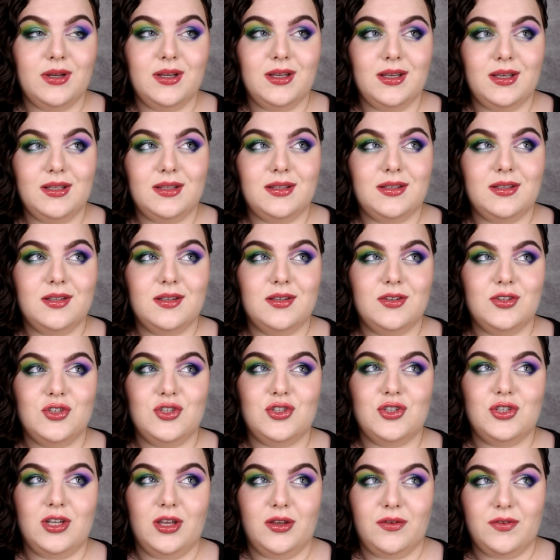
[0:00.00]
it
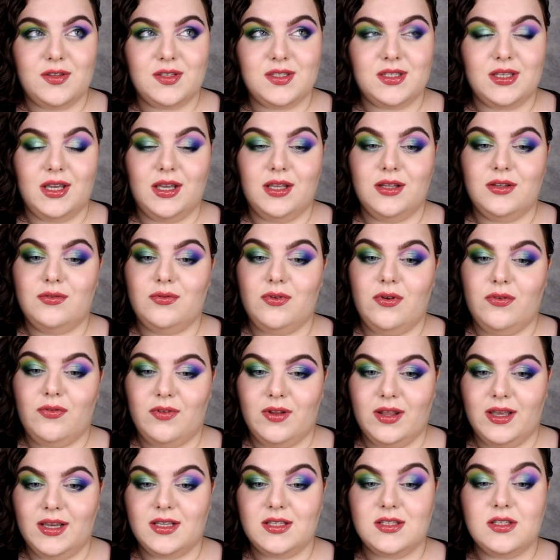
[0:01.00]
shifts and
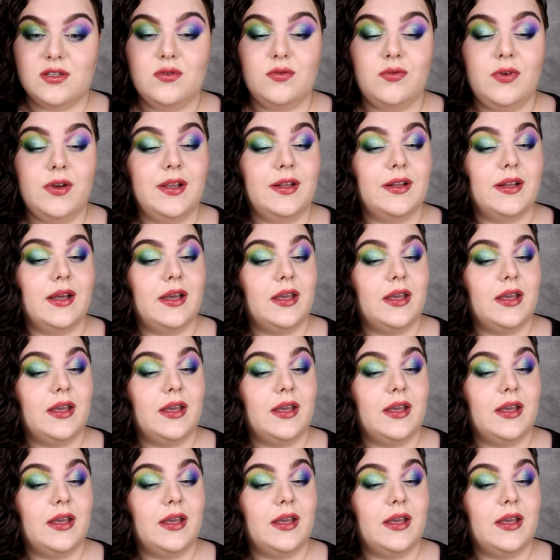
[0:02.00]
reflects green.